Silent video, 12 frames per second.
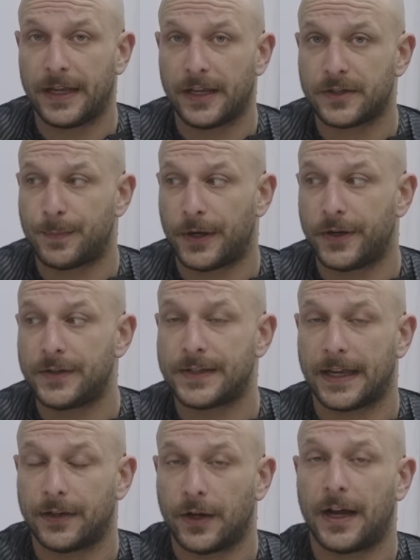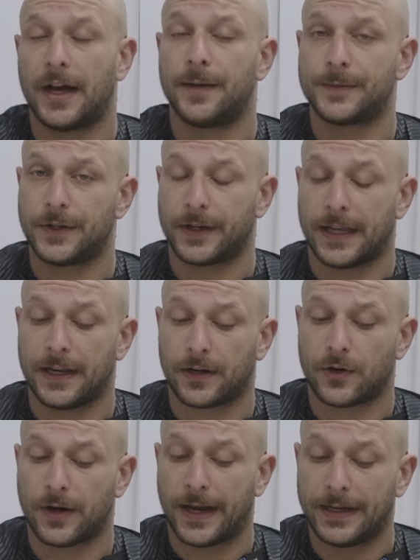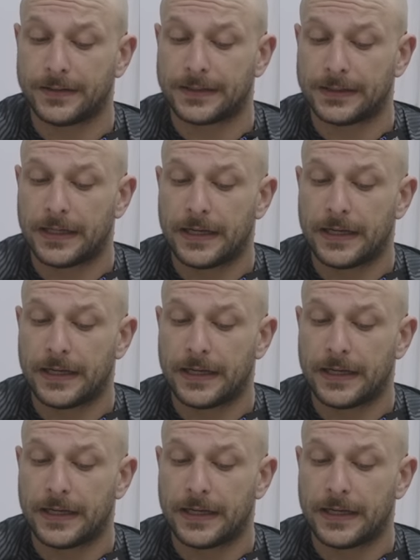exposed and your arm's not getting cranked.